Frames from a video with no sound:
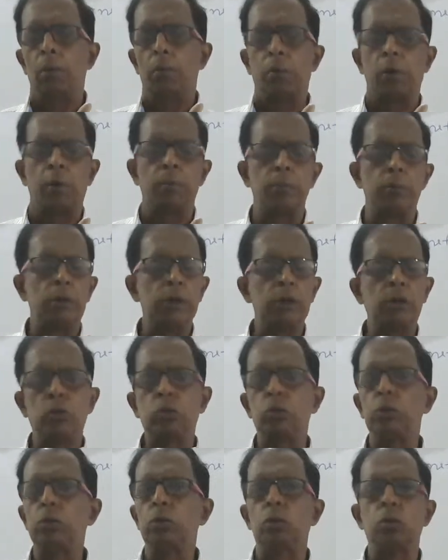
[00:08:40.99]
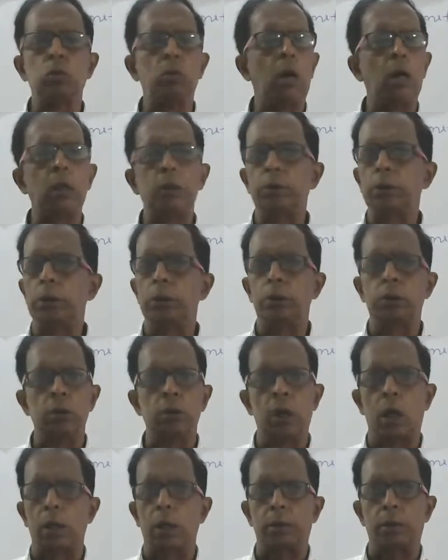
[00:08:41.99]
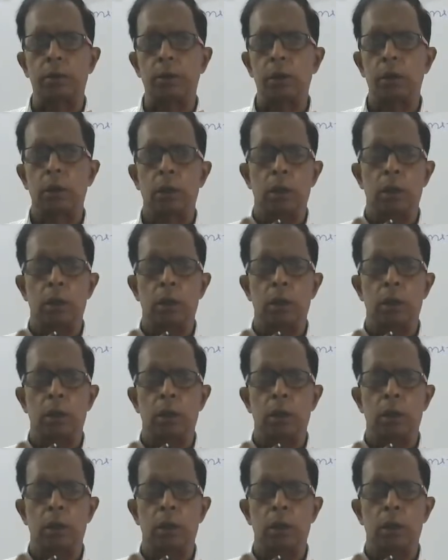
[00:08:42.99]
from this toward this north.